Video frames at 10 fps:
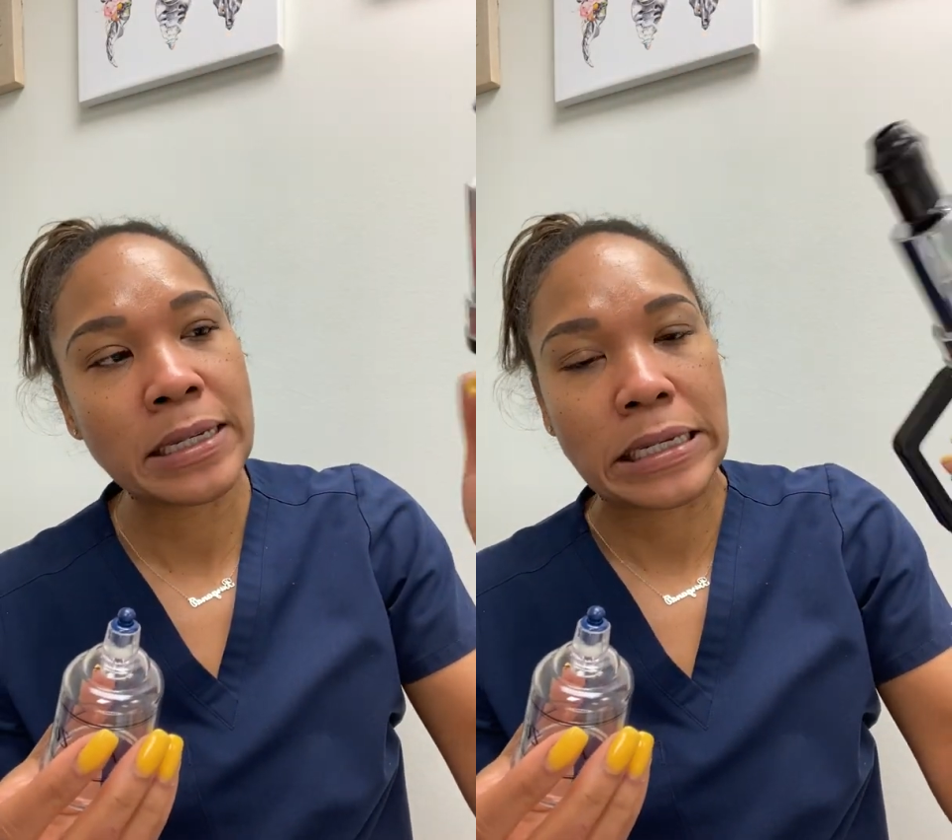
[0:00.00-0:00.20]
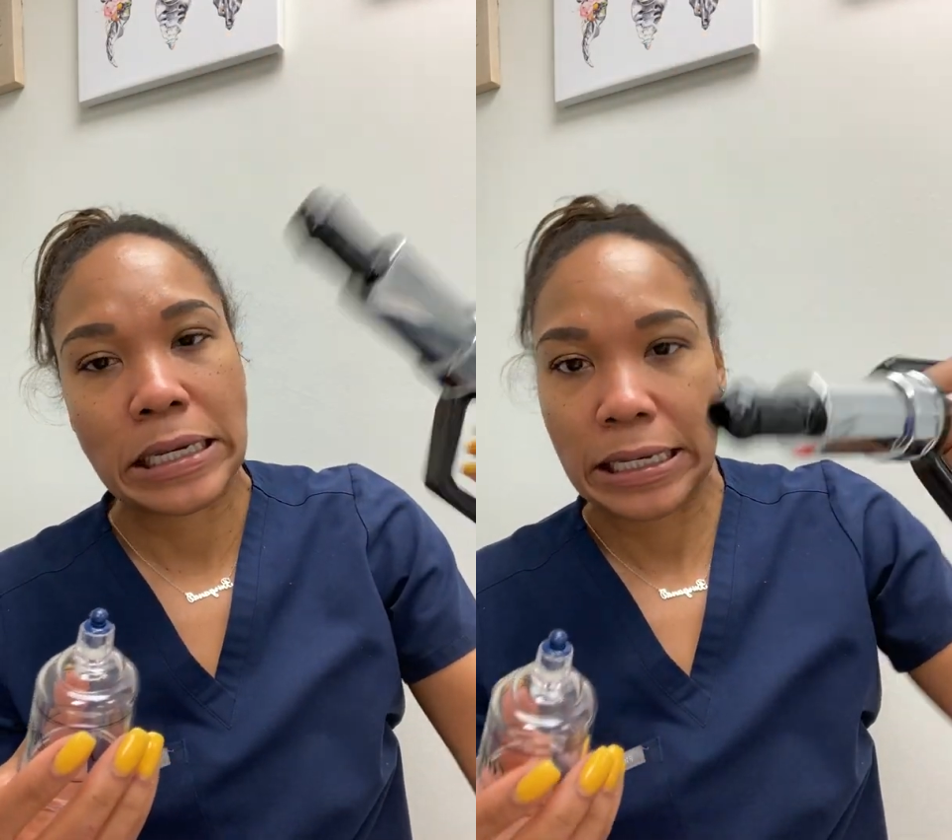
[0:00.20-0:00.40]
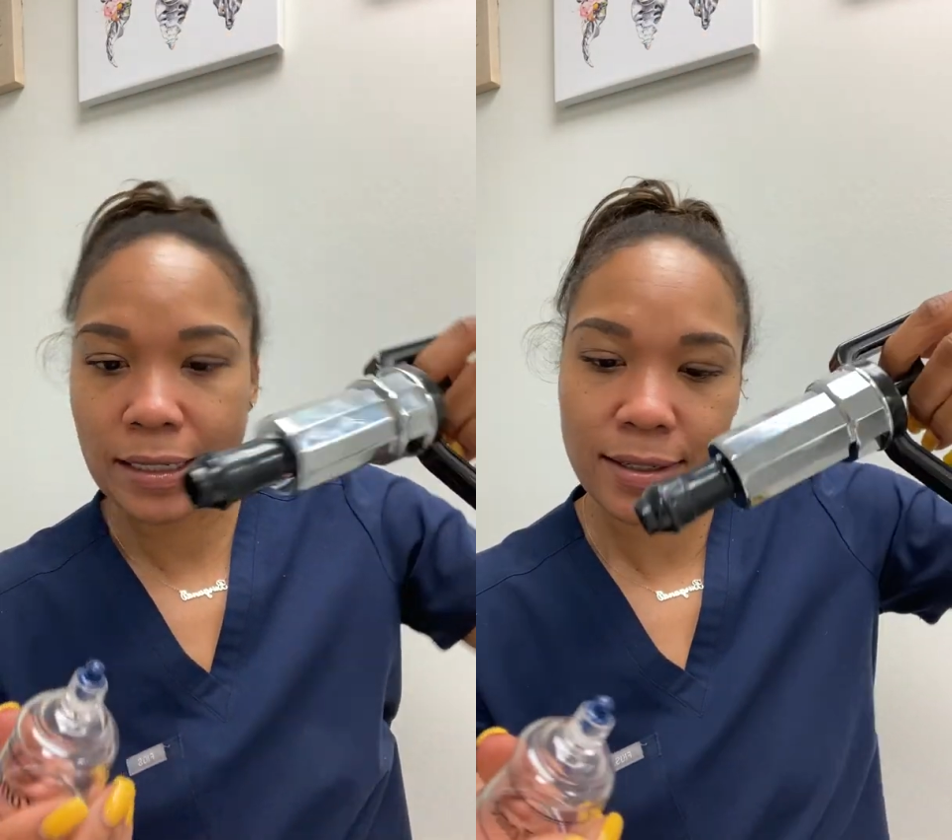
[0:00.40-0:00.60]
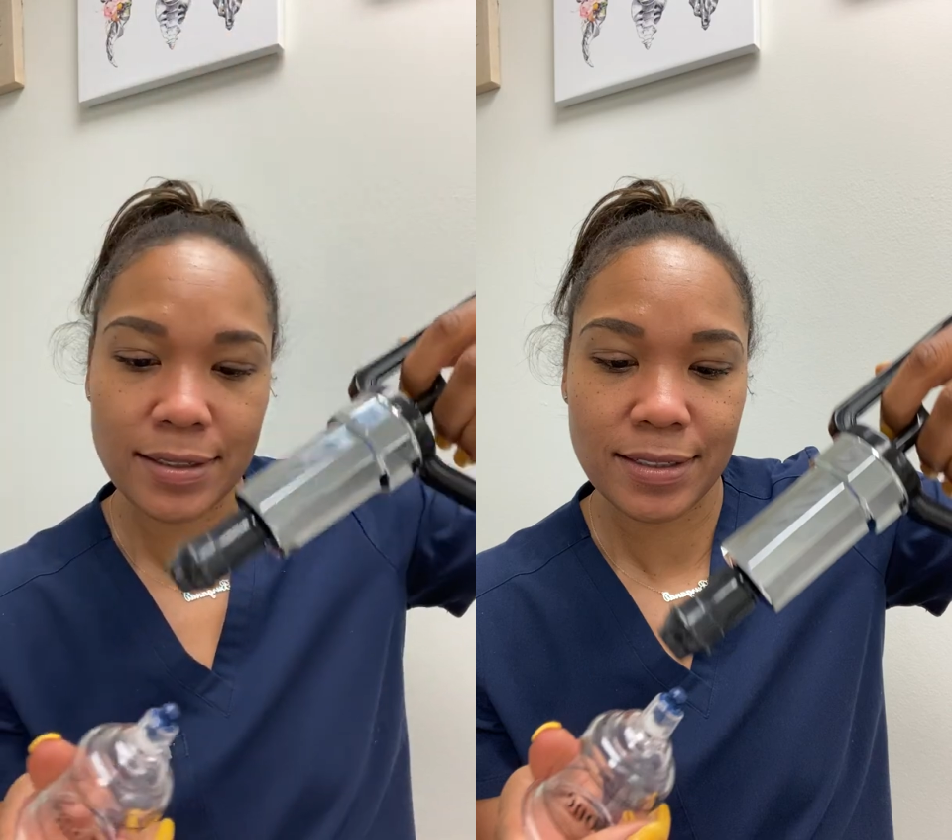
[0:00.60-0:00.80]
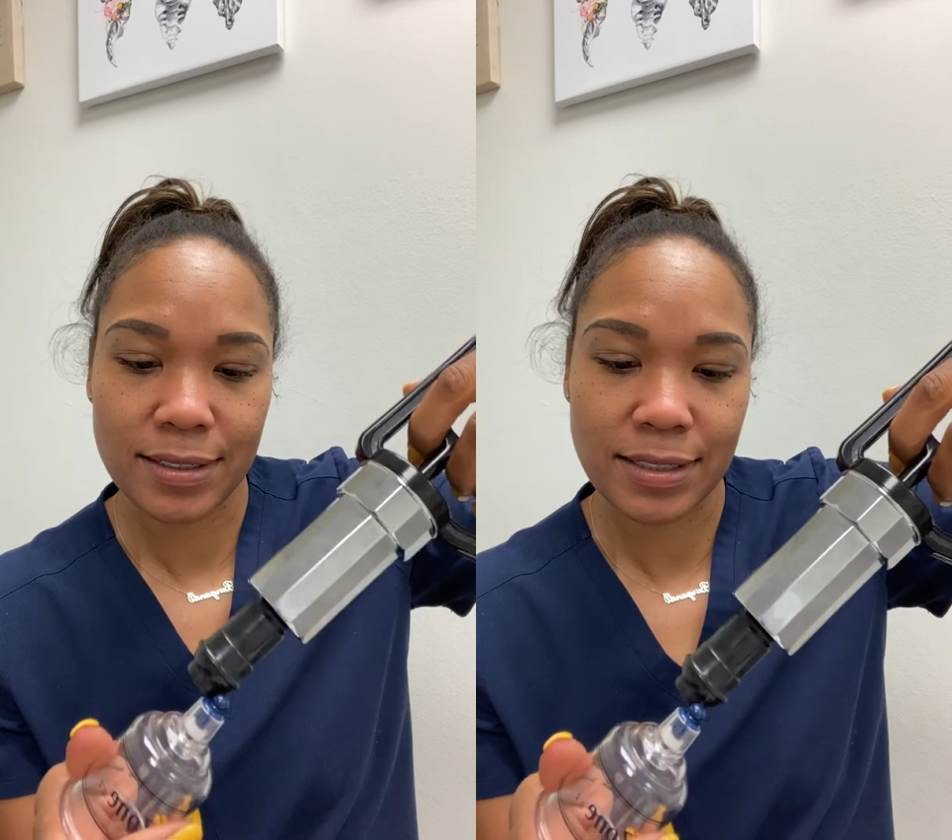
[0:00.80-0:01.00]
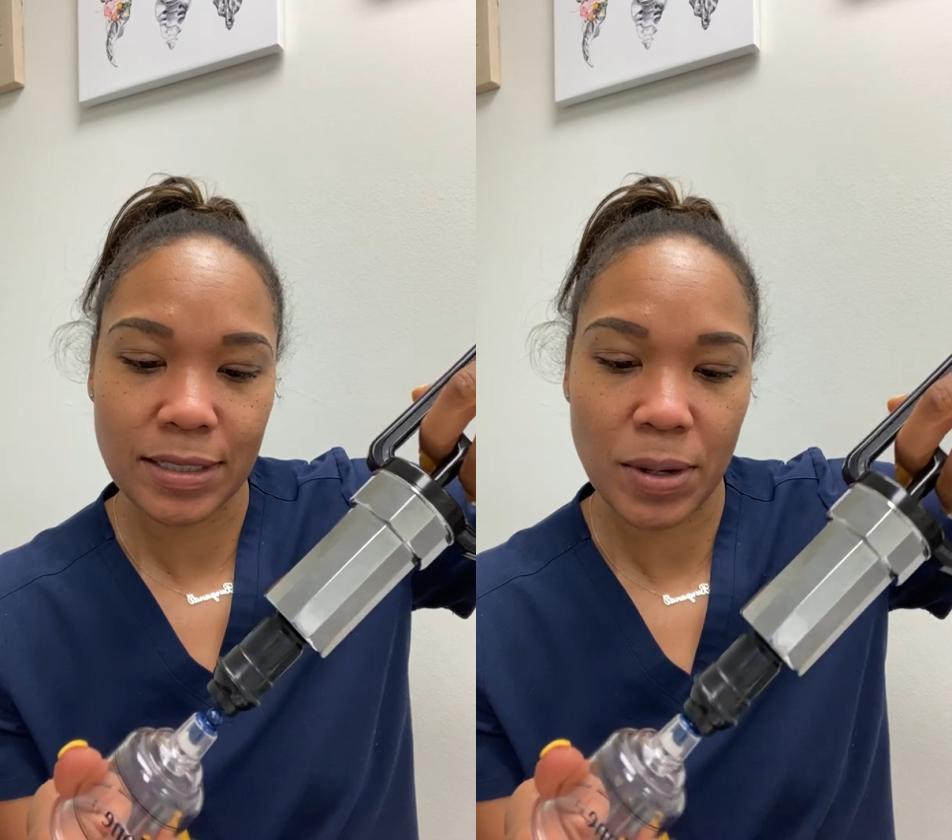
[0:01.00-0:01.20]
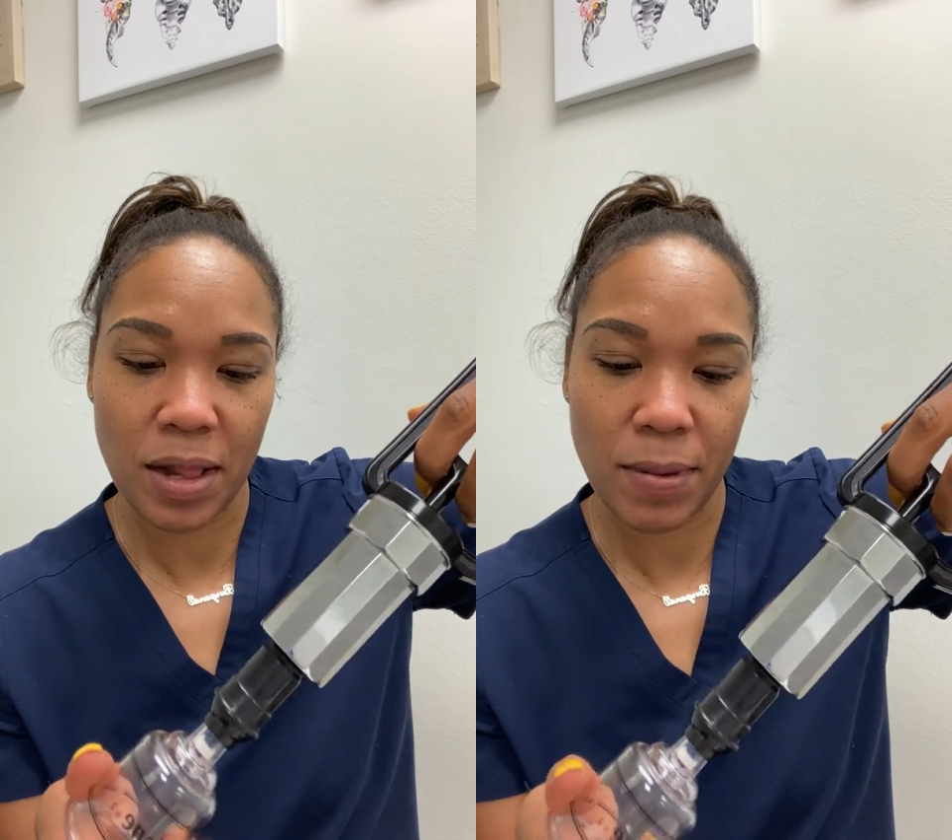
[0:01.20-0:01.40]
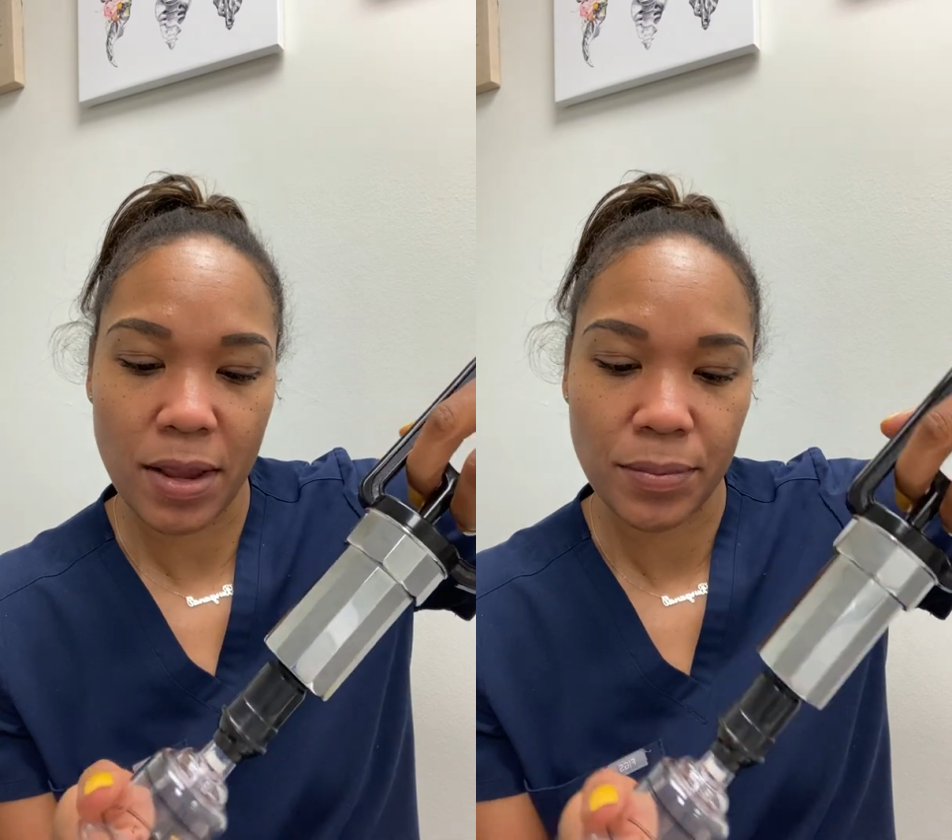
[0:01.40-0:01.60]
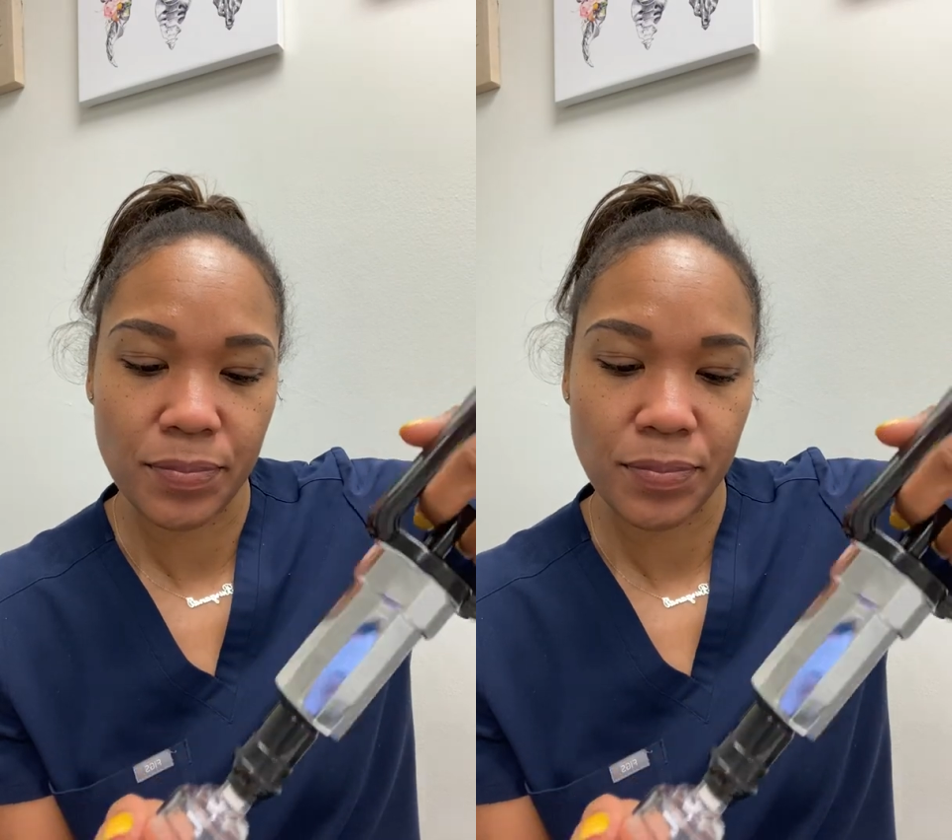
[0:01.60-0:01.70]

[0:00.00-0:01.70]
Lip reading: gun, so to speak.